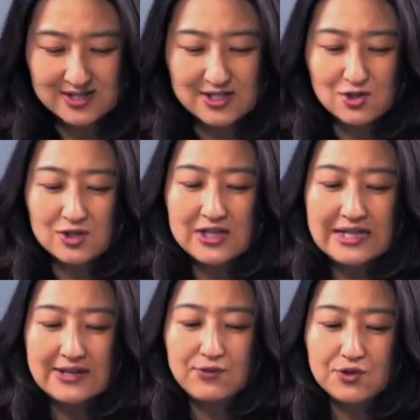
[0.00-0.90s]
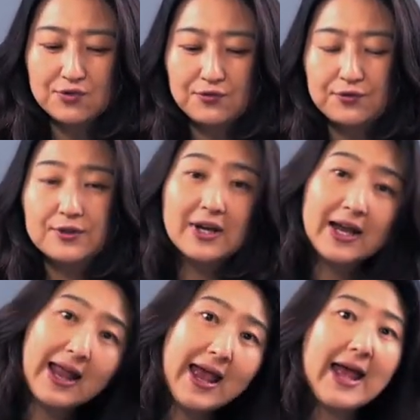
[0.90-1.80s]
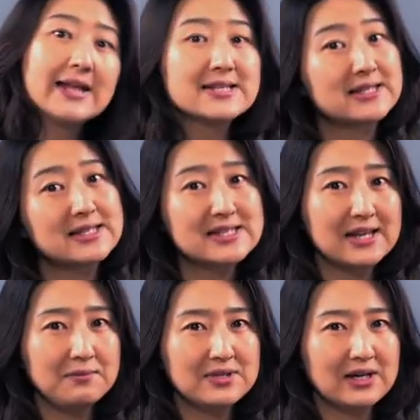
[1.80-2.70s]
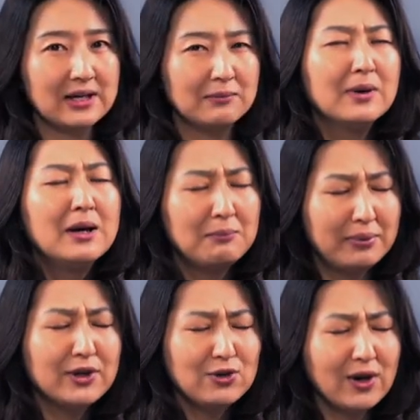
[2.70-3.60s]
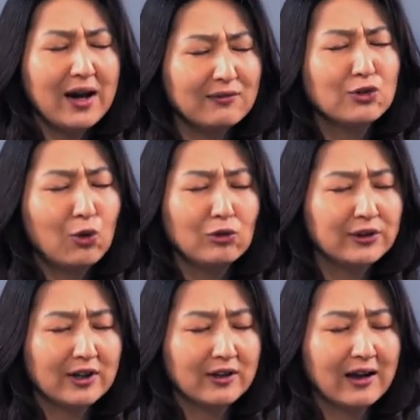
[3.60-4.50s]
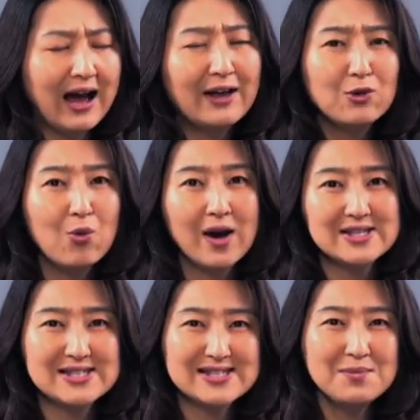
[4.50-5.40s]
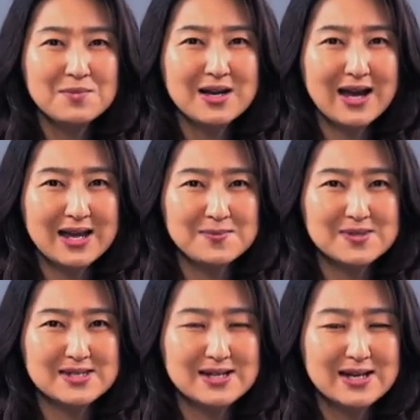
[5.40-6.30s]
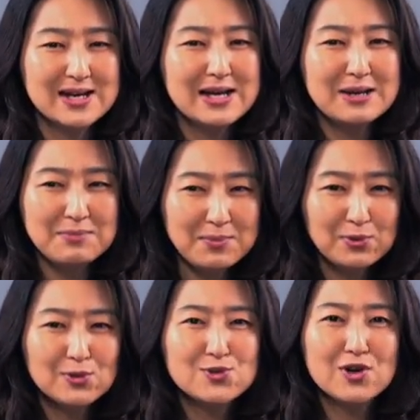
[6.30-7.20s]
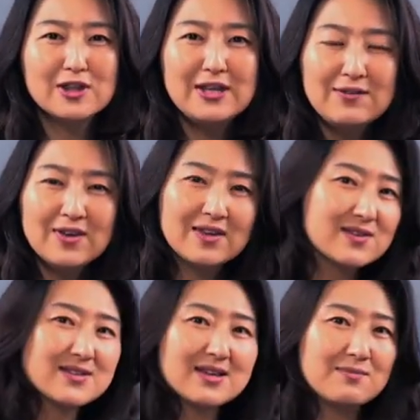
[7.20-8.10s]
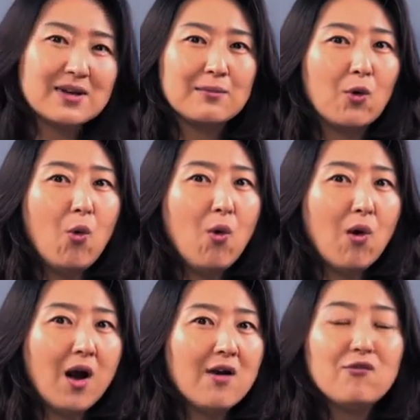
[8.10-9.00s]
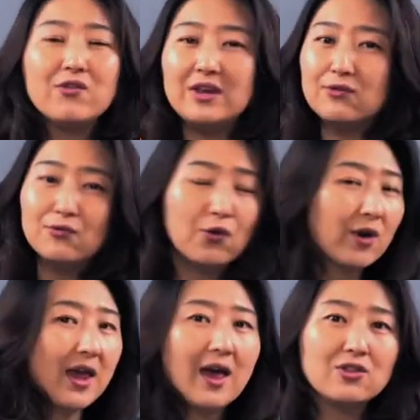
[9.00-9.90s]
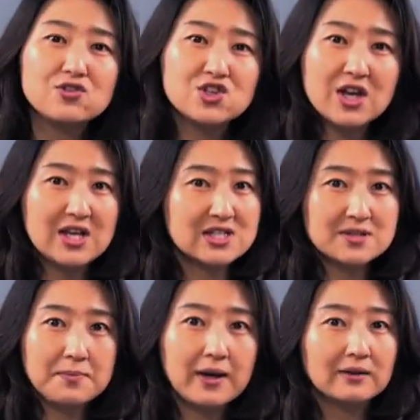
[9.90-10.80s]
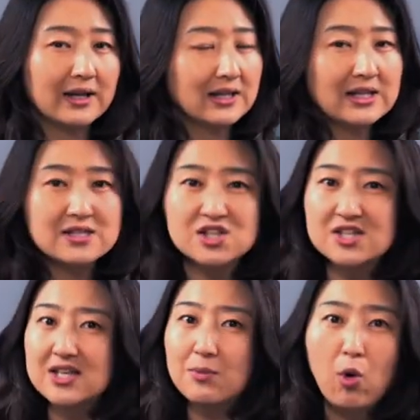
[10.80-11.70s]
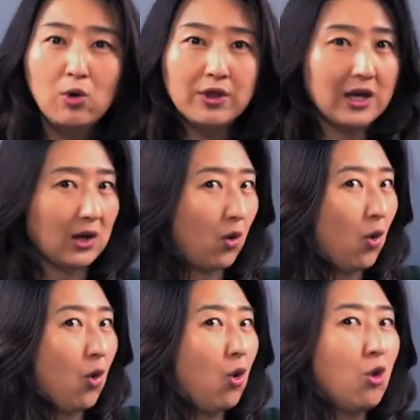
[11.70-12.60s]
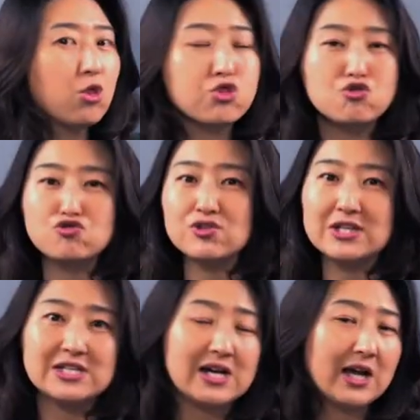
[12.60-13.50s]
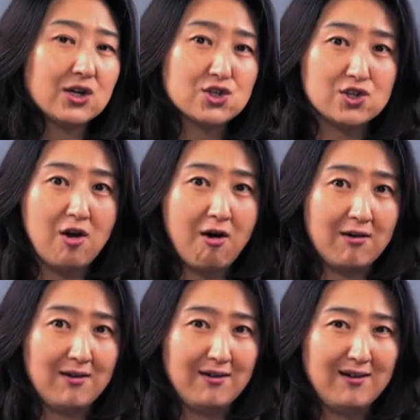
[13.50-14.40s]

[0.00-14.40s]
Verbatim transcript: tendency to leave your foot and hands at the same time, but you have to hold it up. Otherwise, sometimes people are leaving at the same time or even forget to change the pedal and can just keep holding it whole through the entire song.